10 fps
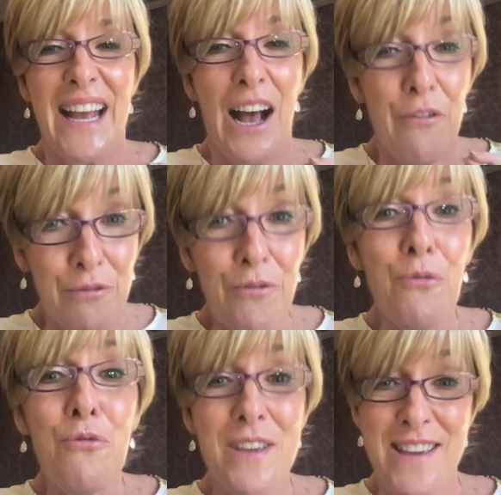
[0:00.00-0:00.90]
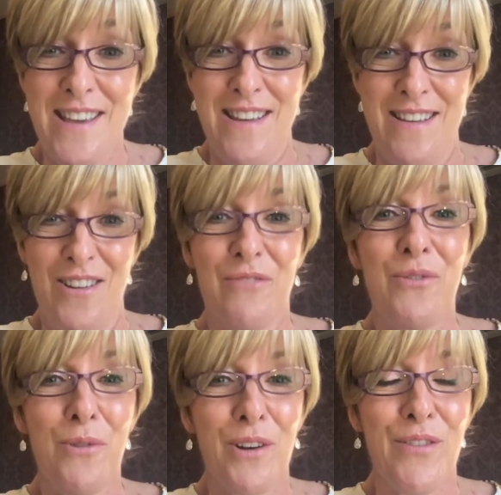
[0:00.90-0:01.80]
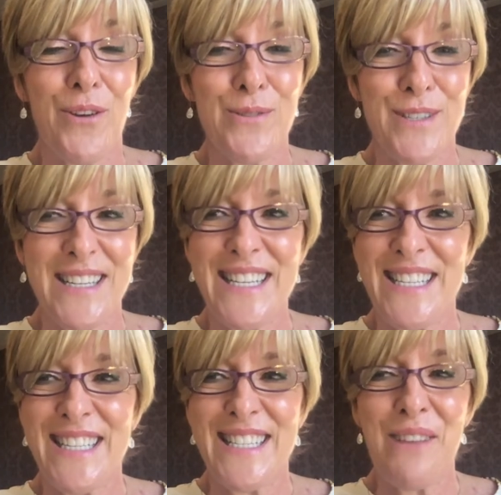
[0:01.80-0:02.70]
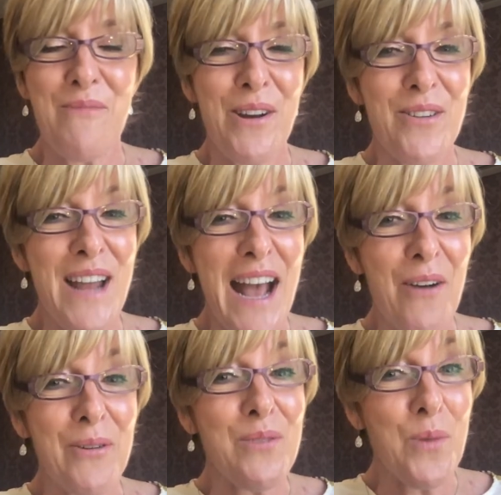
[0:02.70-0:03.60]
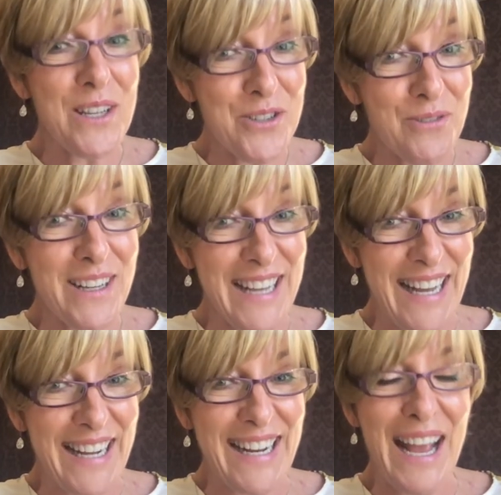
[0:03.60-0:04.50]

a full year of all of those seasons, and we're now in winter again,